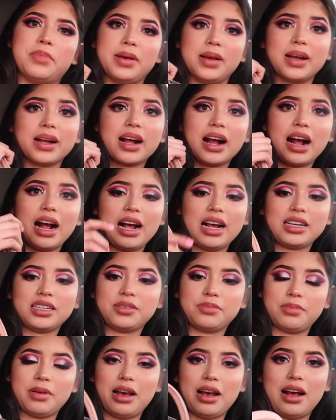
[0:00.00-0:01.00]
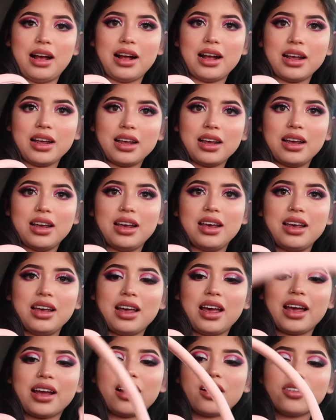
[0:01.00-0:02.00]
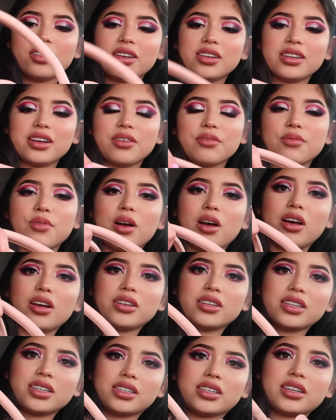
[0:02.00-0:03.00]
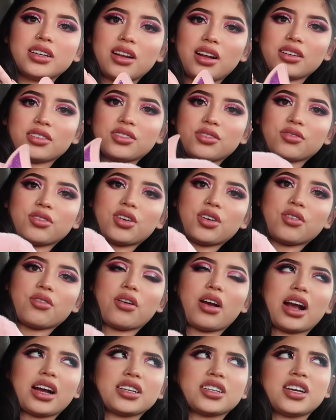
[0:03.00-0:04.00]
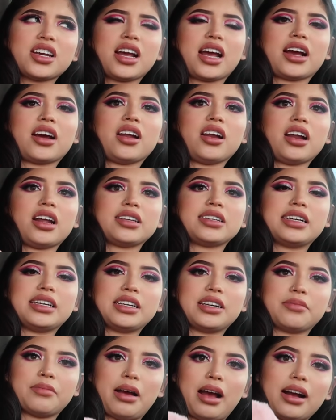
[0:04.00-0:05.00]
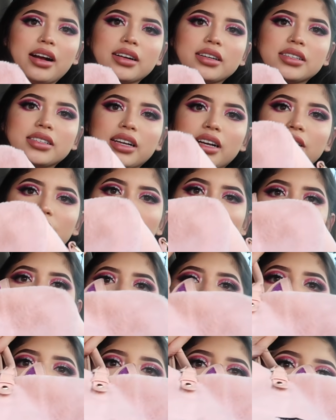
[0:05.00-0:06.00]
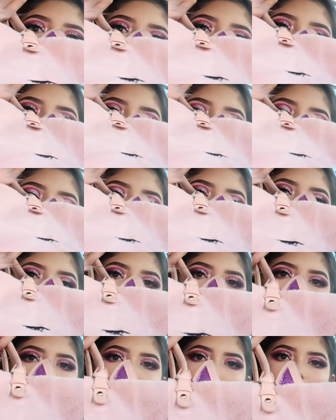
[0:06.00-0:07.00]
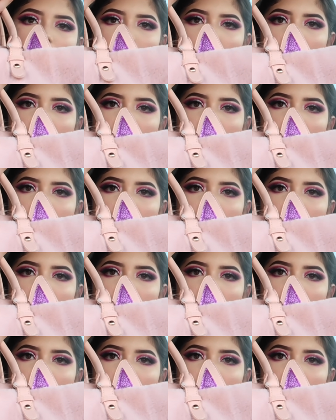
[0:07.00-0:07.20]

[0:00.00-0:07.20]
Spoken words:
big ass bag. I got this at Ross, is it not so cute? Or actually, I got it at TV Maxx like a while ago, but it's so